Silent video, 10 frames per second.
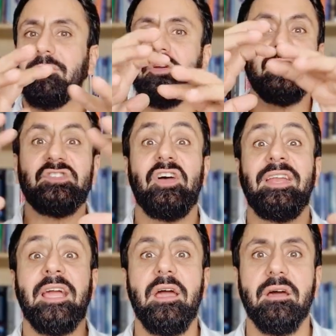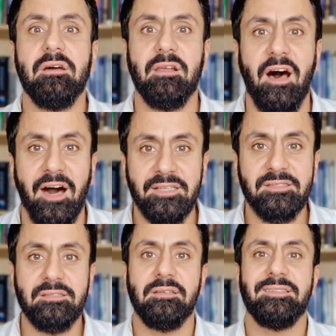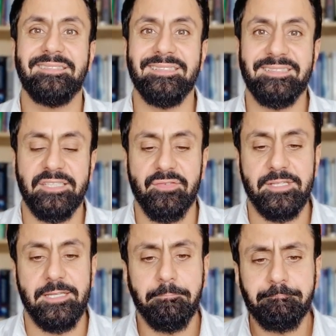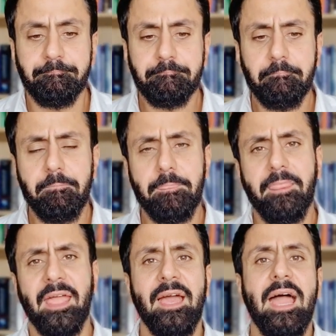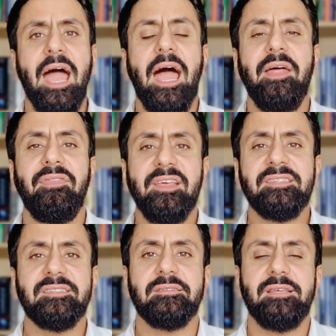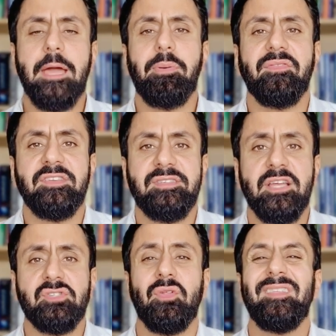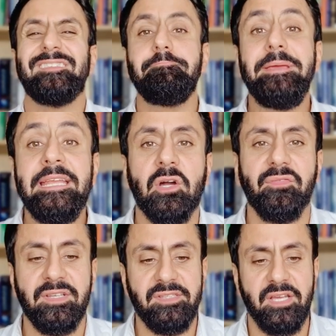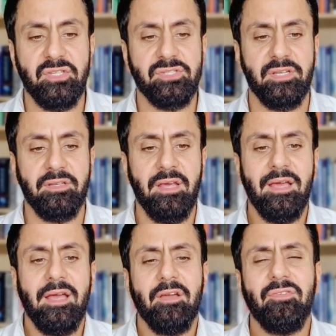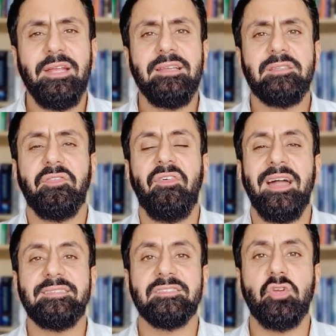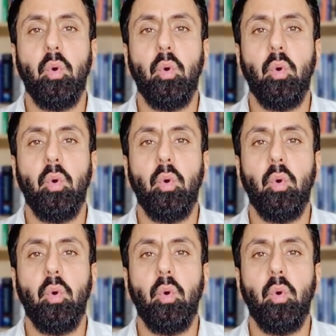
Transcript: concerning ikhlās, sincerity. And this type of intention, or this meaning of intention, really defines its